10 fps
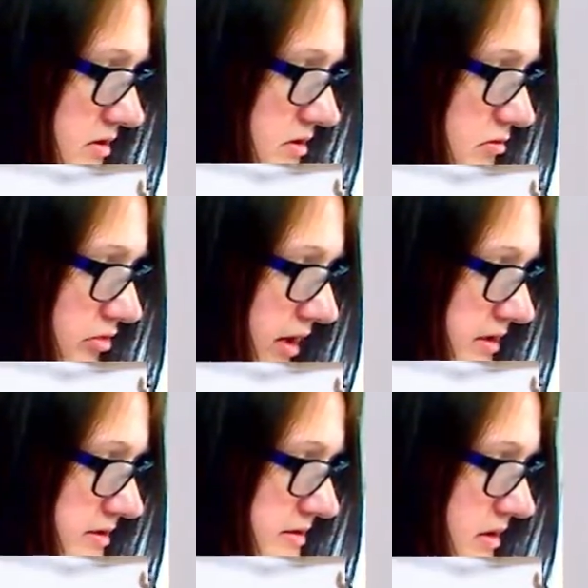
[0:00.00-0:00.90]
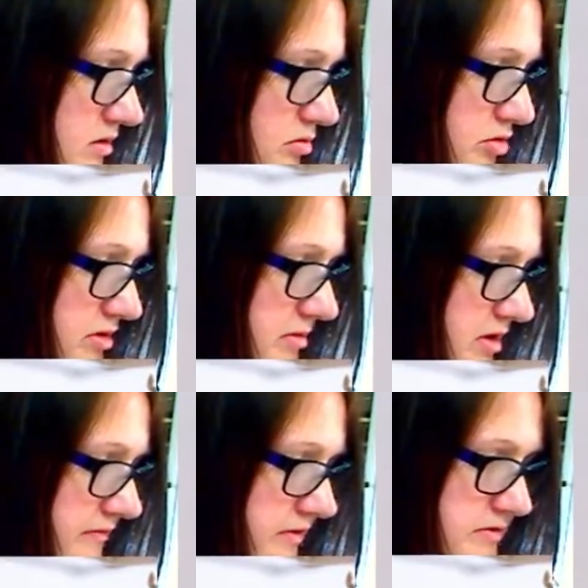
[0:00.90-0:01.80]
you practice on your bookmark a
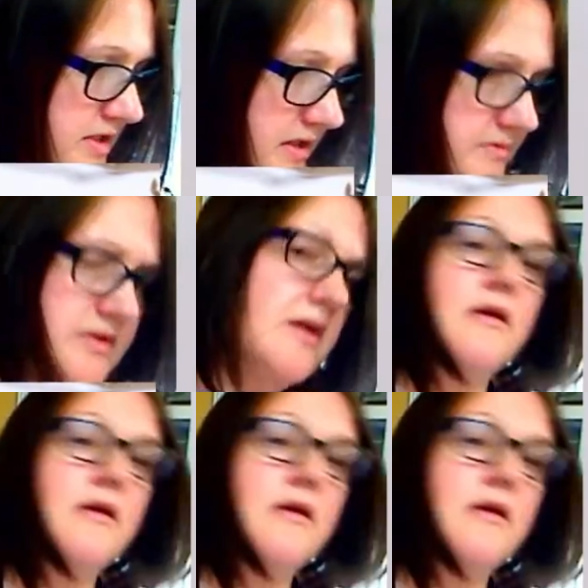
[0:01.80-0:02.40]
few times.